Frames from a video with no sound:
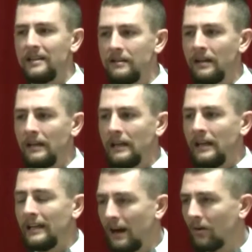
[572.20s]
need?
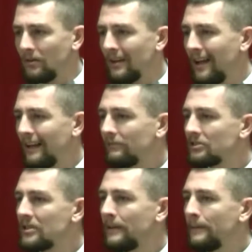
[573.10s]
in our own
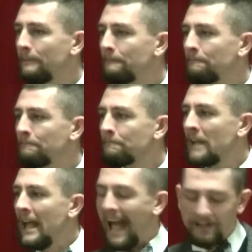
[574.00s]
lives.
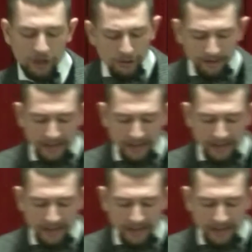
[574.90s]
And do you